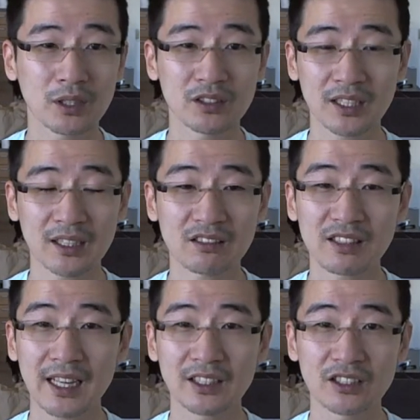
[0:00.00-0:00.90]
It's kind of
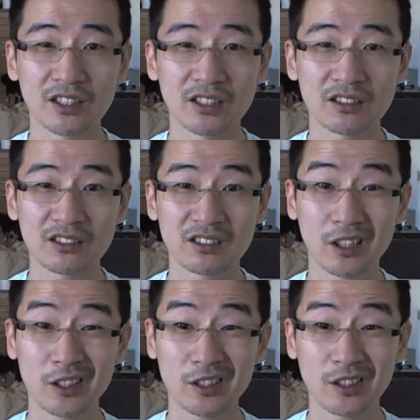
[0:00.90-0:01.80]
sad that you didn't
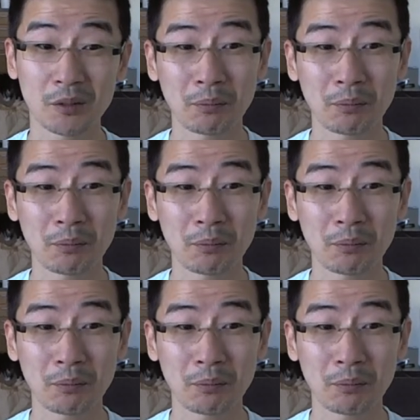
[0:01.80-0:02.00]
start the